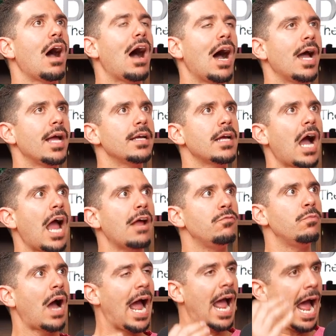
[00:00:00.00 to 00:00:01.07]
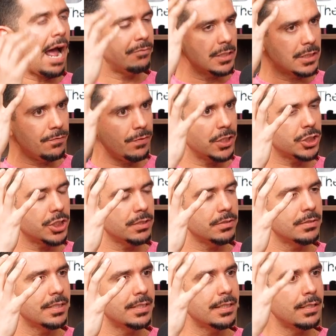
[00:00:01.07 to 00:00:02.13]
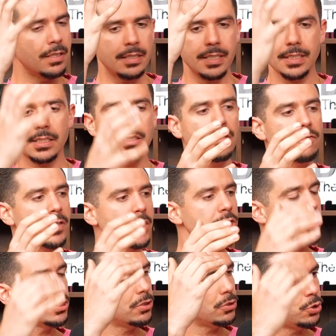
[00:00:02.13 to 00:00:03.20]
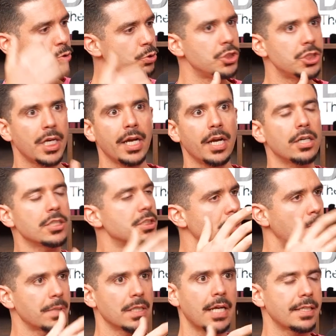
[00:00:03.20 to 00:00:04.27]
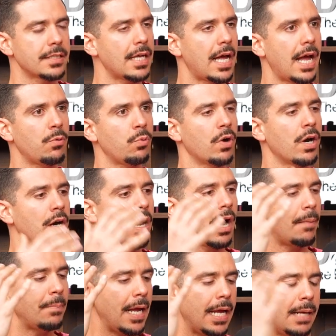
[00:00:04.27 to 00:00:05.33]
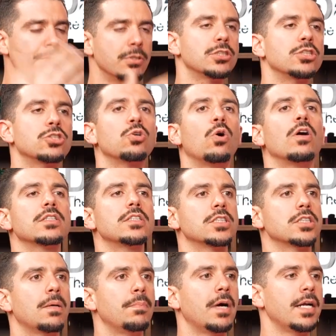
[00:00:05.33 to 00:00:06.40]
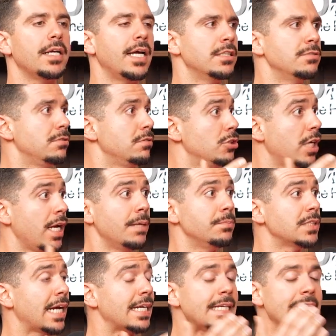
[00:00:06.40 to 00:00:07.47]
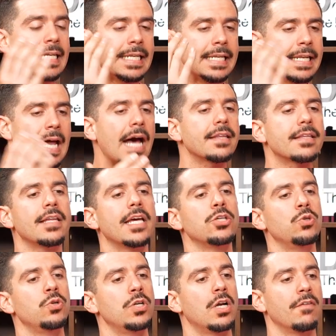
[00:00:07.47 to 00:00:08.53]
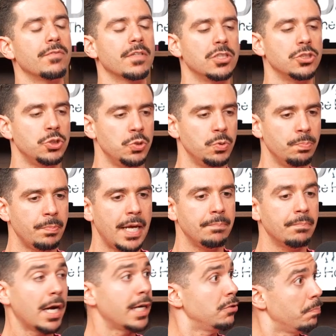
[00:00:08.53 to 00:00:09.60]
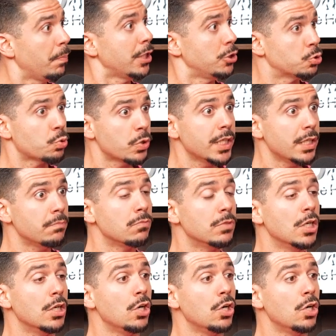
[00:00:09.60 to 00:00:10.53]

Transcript: I have this vision. This is the vision, 2 chairs, something like that, where I'm able to talk to somebody. And James, I cannot thank you enough because you made my dream